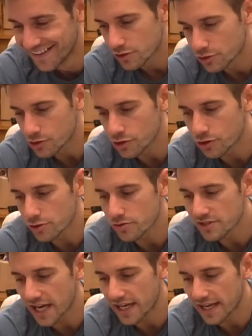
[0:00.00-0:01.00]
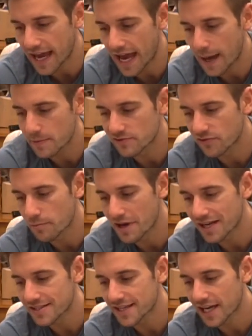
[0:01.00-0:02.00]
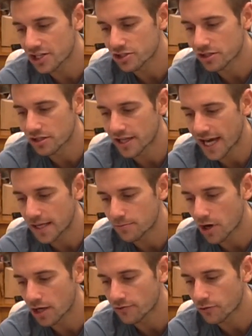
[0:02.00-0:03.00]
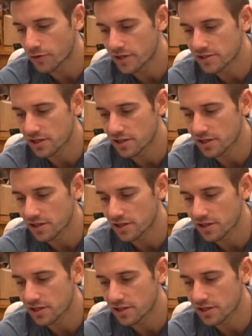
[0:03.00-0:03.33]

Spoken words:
Do you use any apps for meditation and mindfulness,